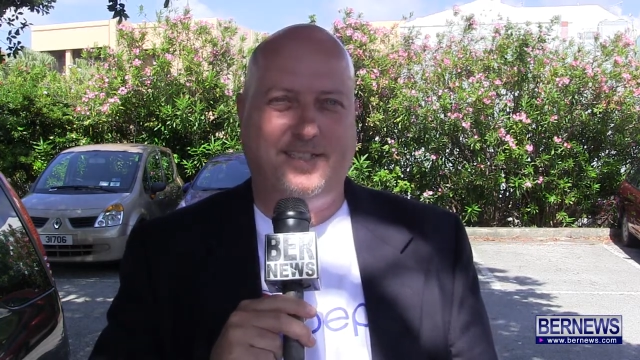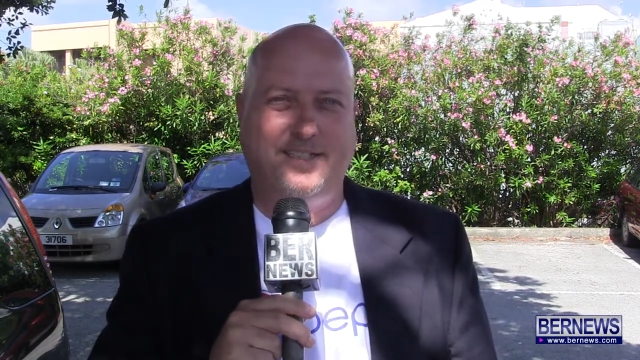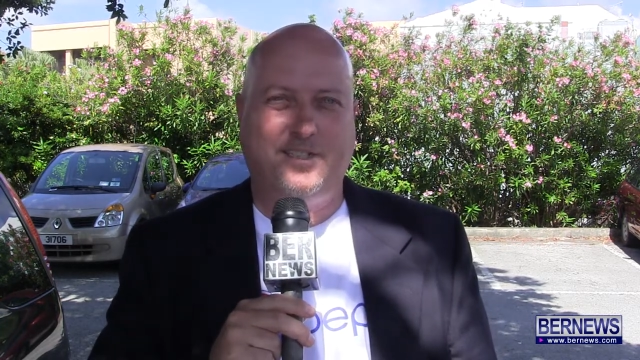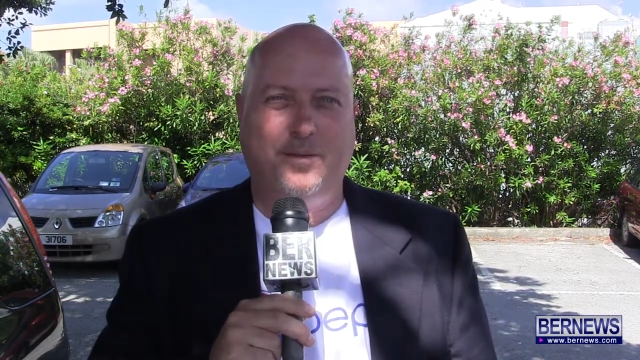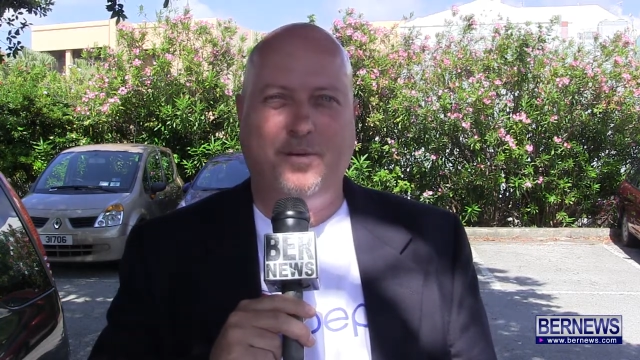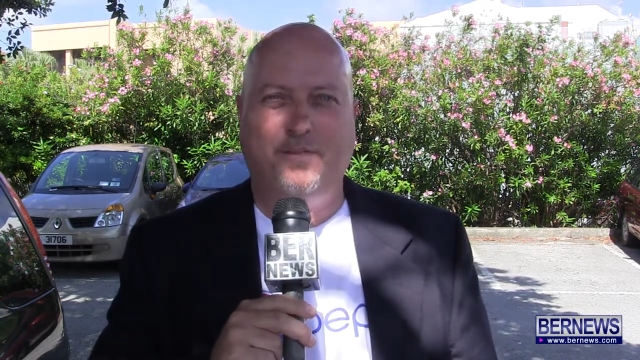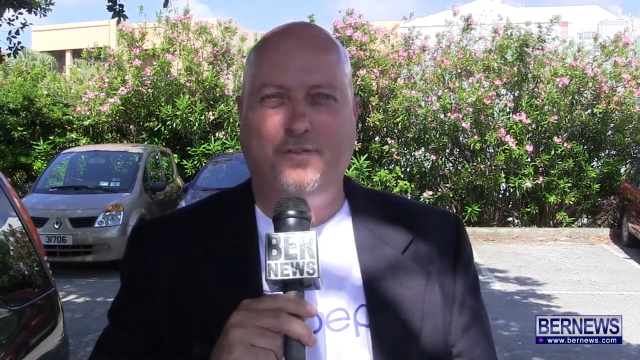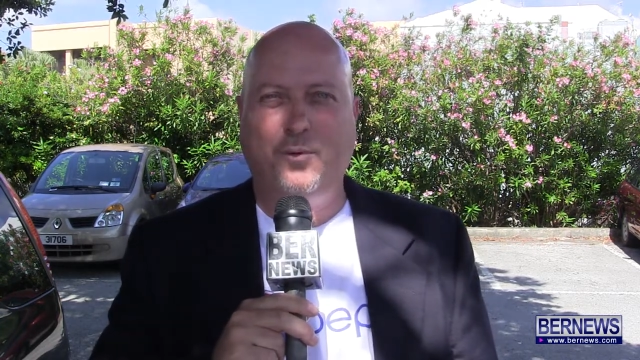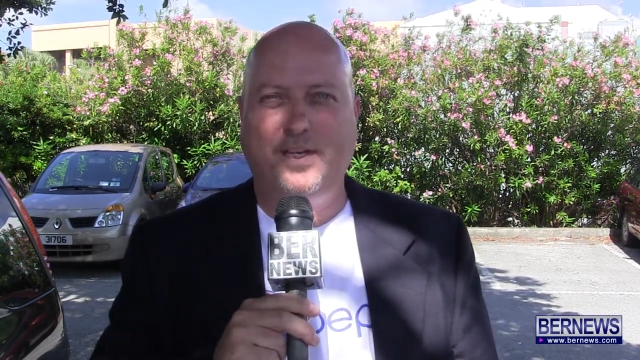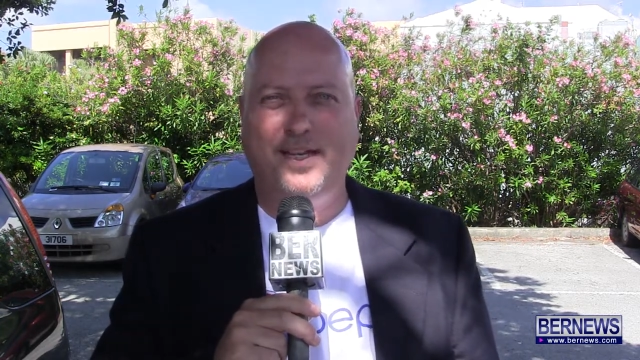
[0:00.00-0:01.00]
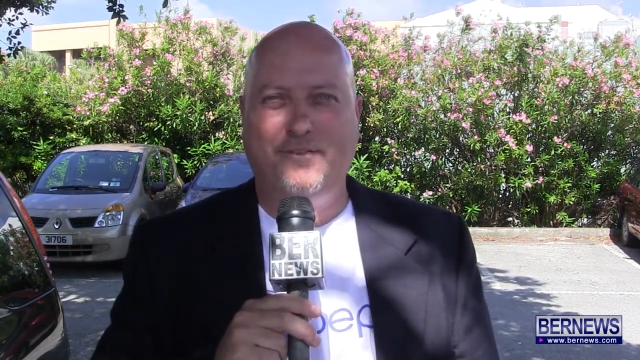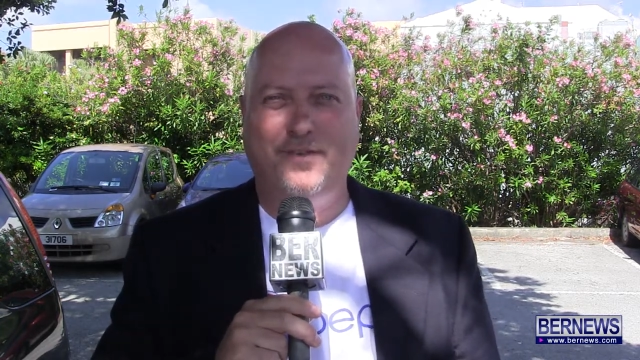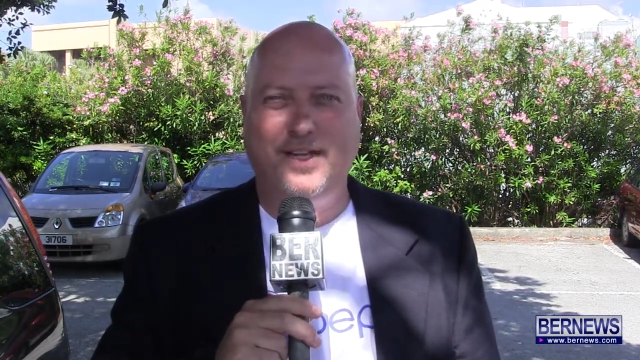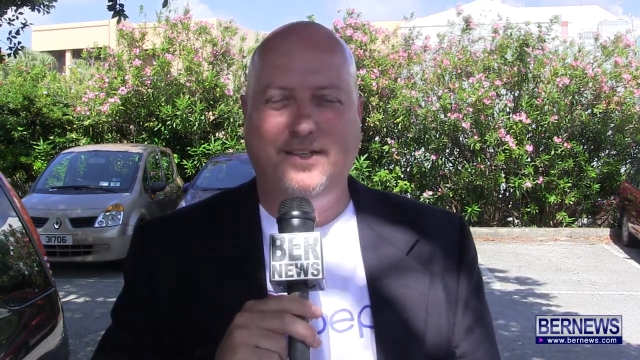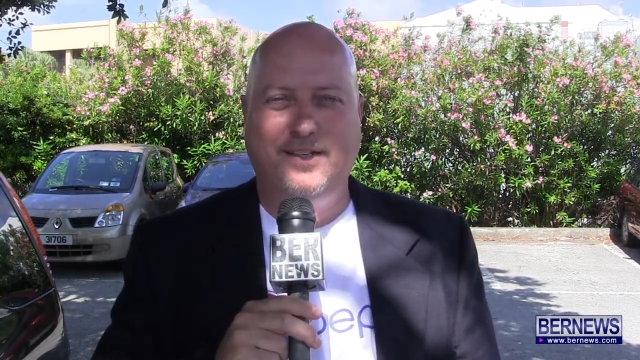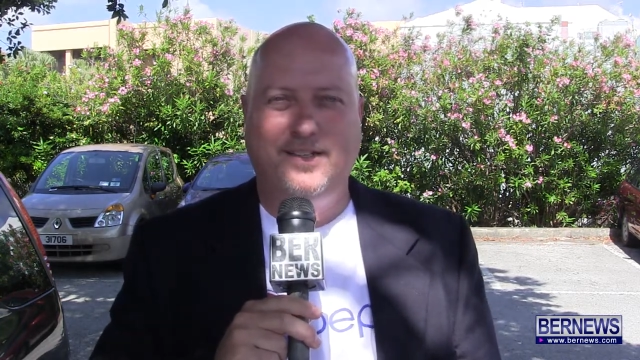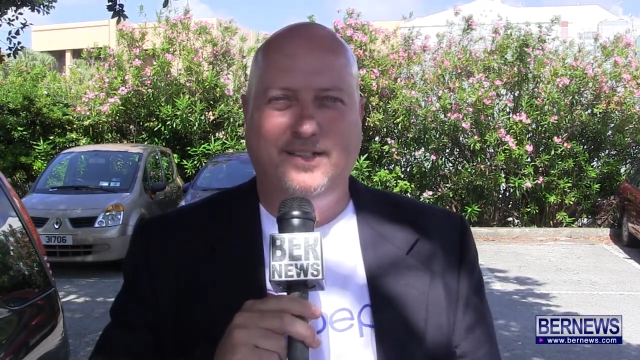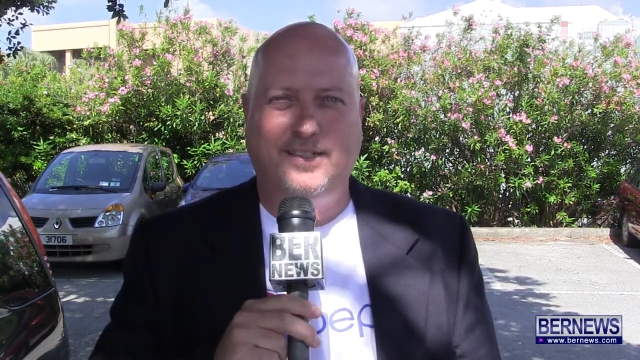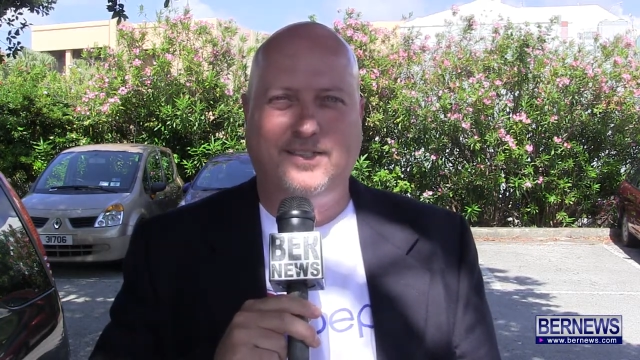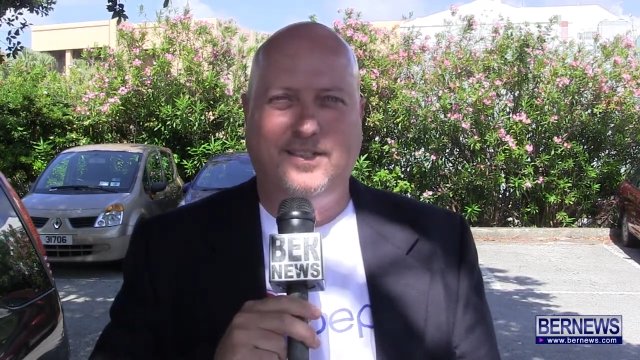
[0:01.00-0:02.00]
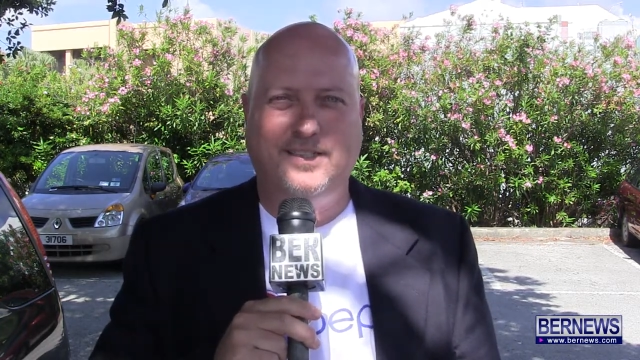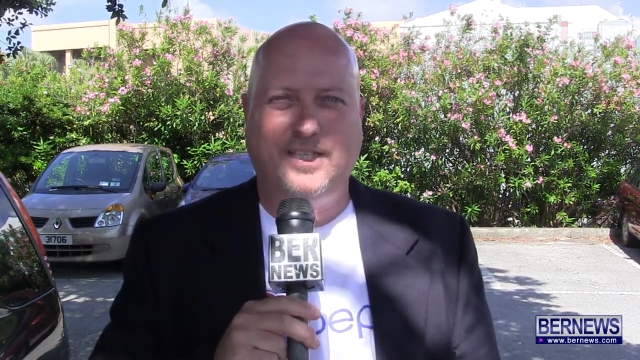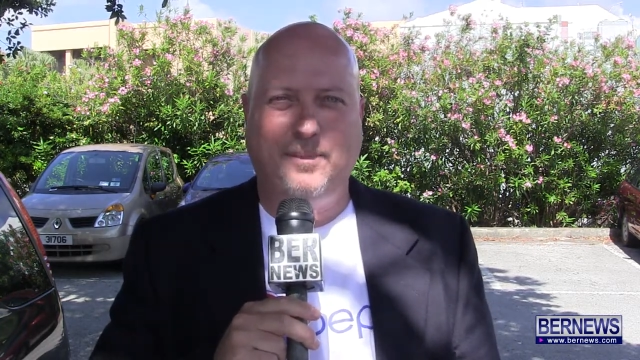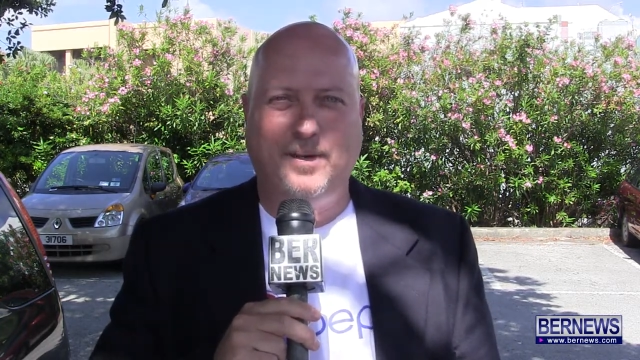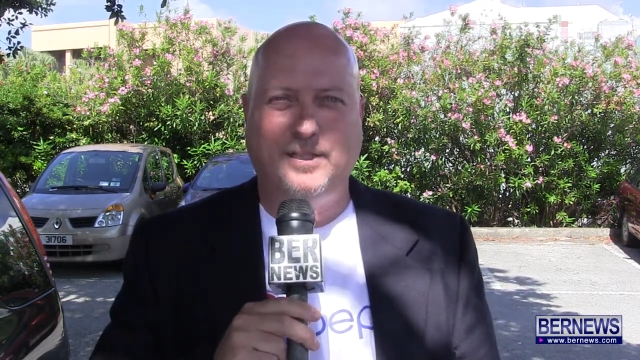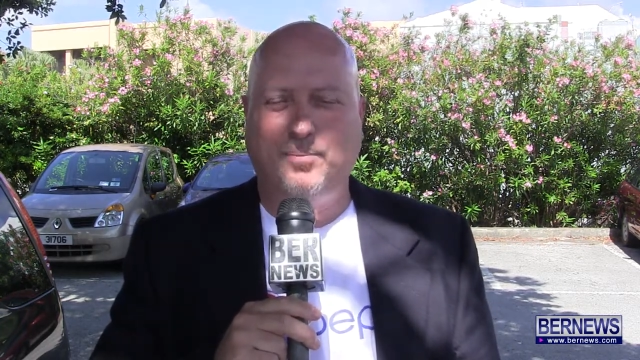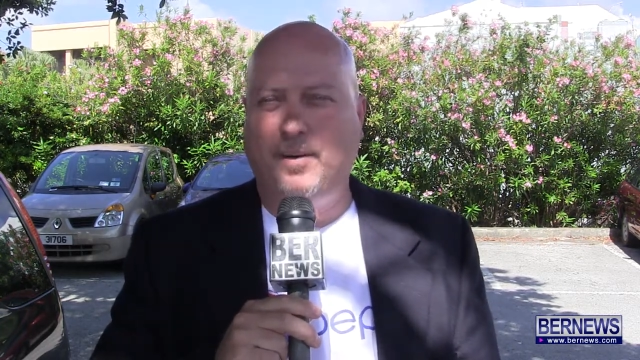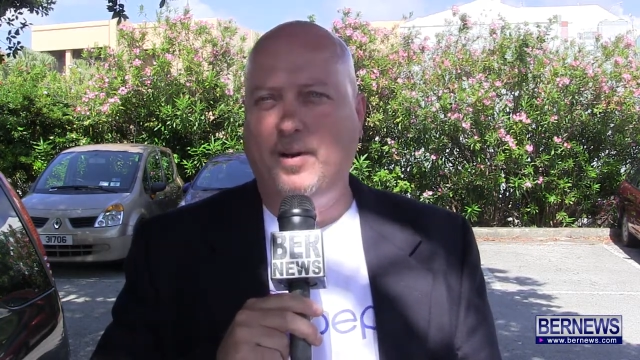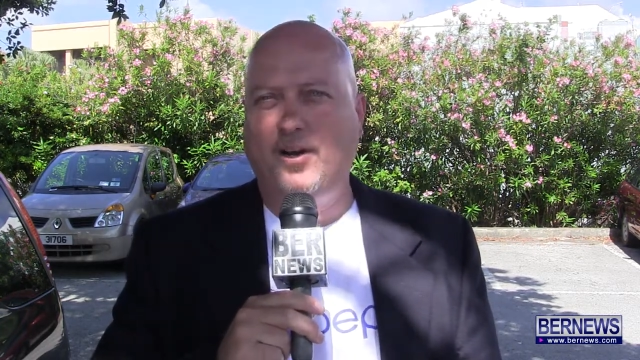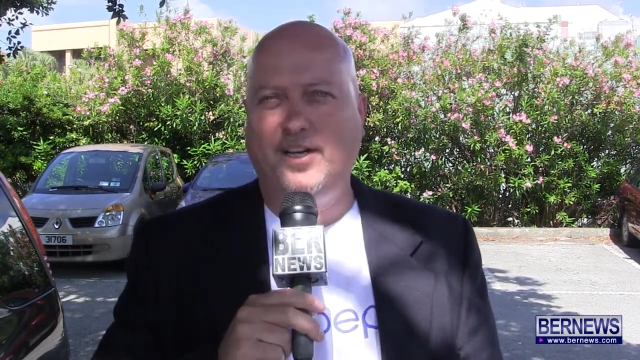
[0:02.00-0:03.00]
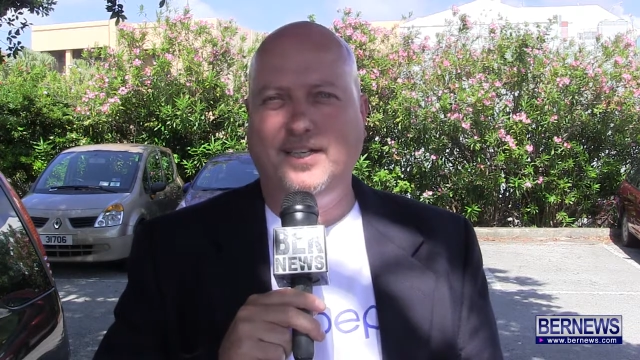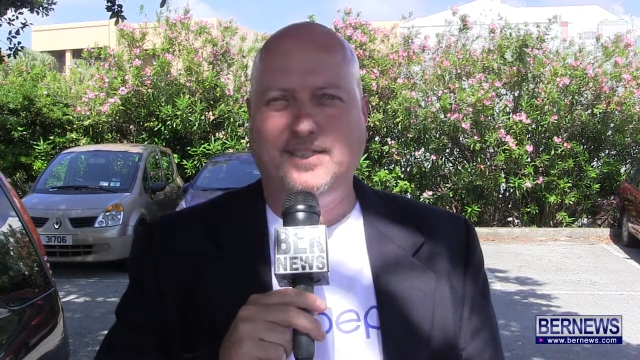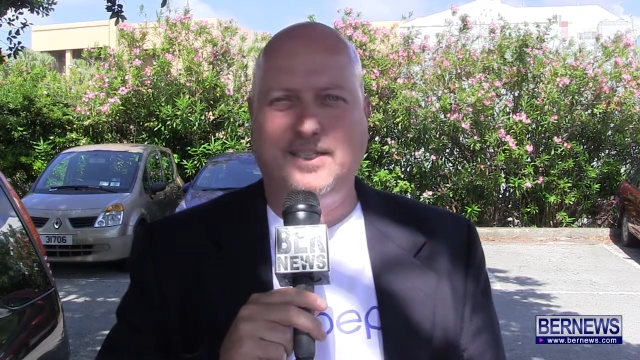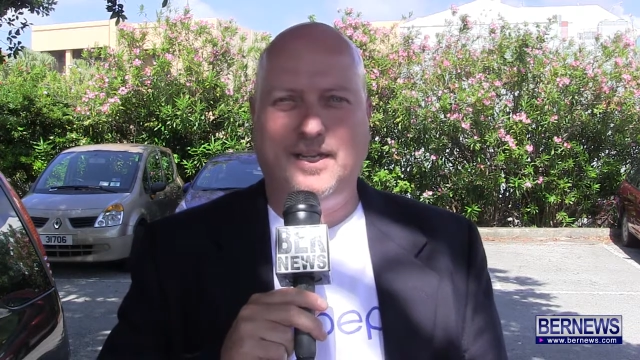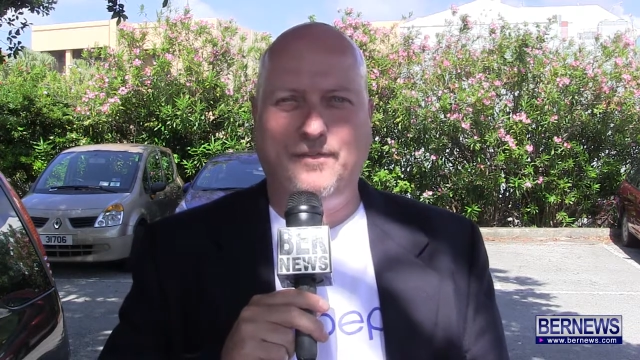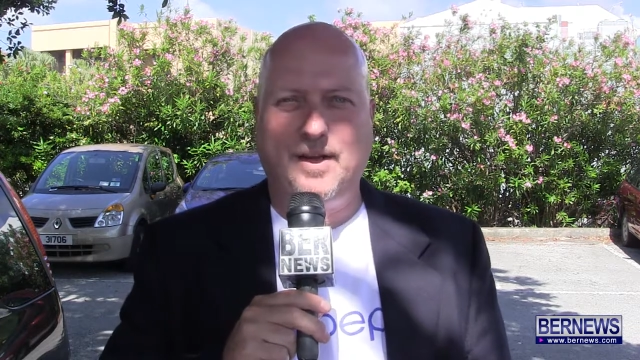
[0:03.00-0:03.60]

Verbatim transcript: It's going to be a four-day event that's going to take place primarily in the City of